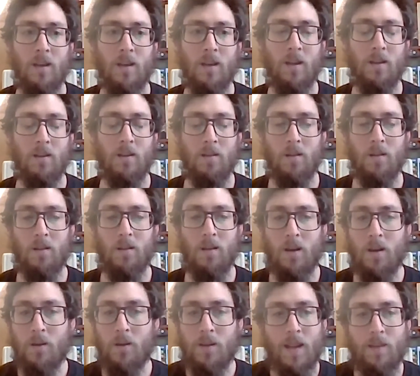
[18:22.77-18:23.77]
And
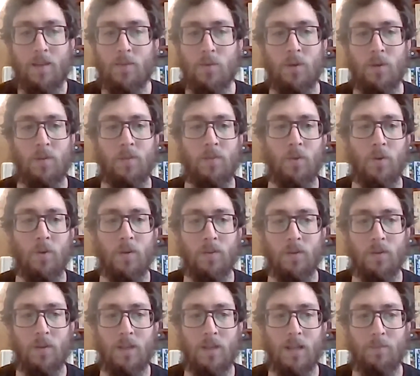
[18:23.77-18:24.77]
I never would have thought of
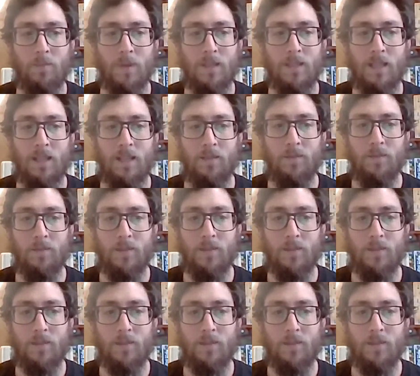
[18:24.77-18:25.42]
doing that myself.